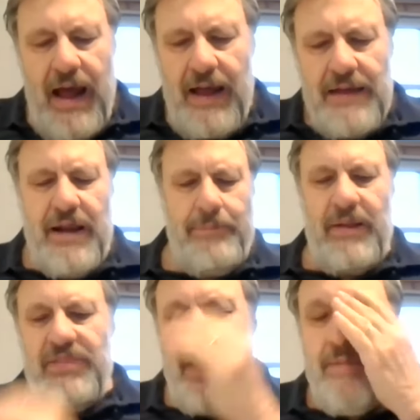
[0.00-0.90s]
other
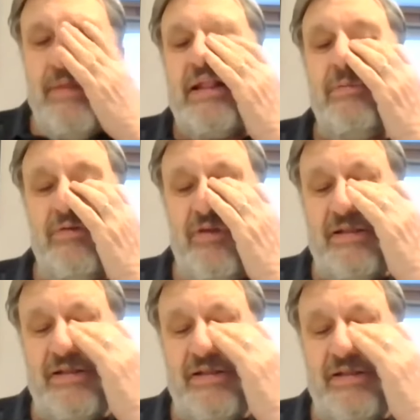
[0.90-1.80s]
pandemics which
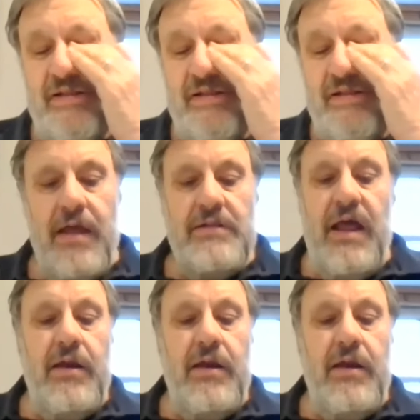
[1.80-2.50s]
are threatening,